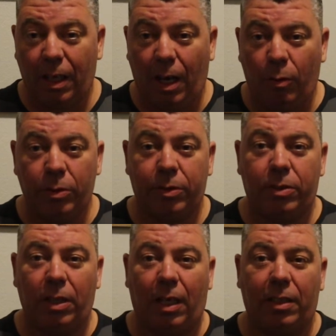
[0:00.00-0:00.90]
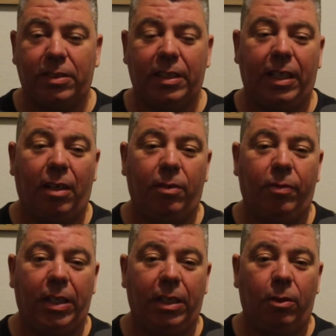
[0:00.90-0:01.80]
will send out a
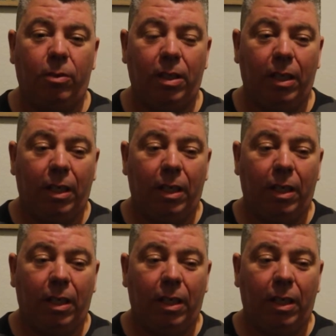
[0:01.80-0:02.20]
video